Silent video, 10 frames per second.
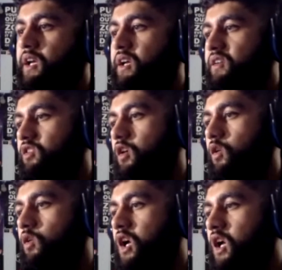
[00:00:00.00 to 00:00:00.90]

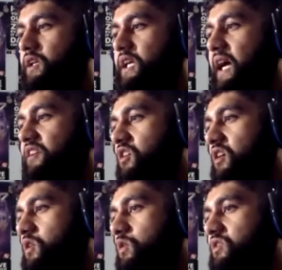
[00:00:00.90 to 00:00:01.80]
So yeah, this
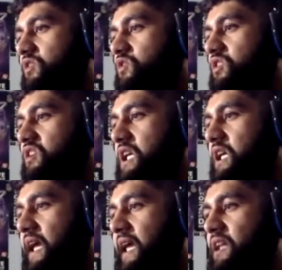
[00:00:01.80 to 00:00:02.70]
article is
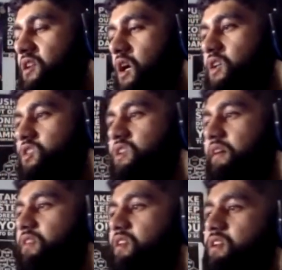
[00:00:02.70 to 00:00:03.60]
interesting, and you should
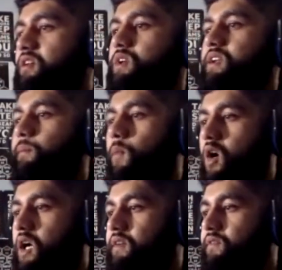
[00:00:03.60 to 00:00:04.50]
definitely read
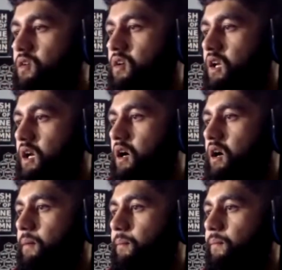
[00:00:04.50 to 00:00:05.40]
more if you're
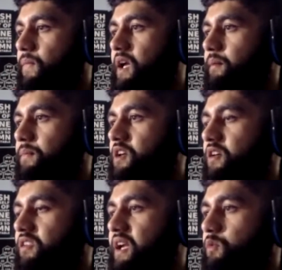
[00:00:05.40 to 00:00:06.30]

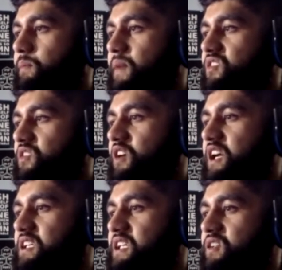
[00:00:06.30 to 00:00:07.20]
because like we mentioned,
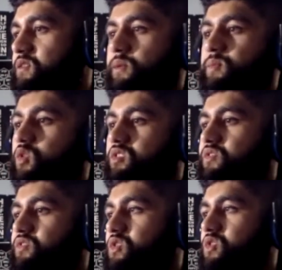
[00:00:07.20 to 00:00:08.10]
right, like crypto is the
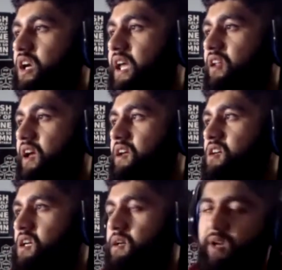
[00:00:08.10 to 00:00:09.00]
future, and like
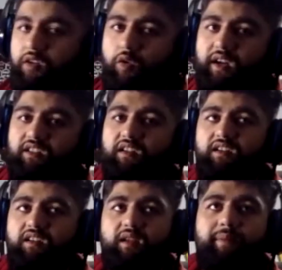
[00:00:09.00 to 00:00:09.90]
Bitcoin is the
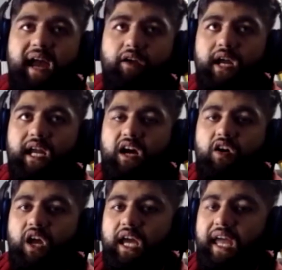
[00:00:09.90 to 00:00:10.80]
leader of the pack right
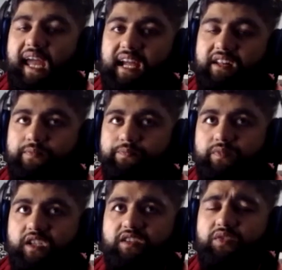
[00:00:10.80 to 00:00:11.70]
now. And
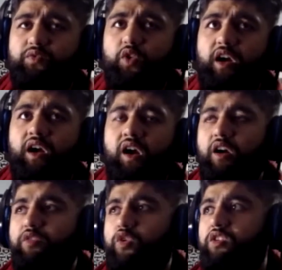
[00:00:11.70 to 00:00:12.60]
just for
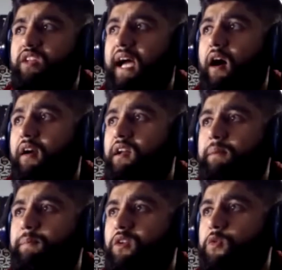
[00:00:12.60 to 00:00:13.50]
our viewers that aren't
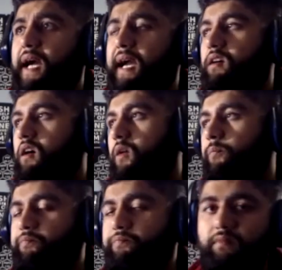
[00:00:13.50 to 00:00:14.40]
keeping track,
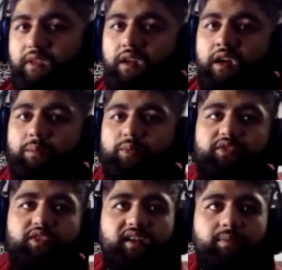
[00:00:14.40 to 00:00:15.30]
I'll
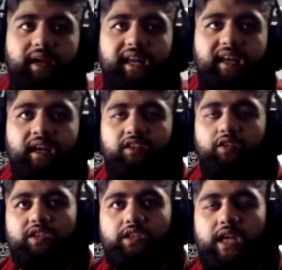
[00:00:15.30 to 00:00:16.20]
briefly explain it.
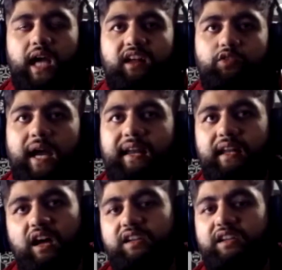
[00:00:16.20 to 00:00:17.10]
So China is cracking
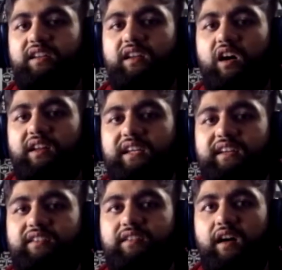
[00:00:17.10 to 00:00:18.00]
down on
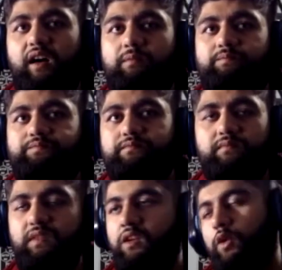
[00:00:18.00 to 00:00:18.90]
these
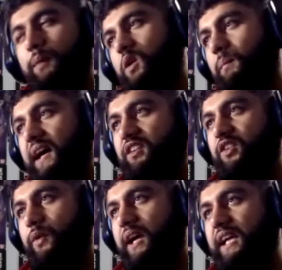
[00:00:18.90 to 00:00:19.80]
crypto
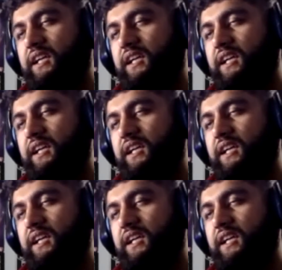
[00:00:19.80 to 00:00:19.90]
miners, right?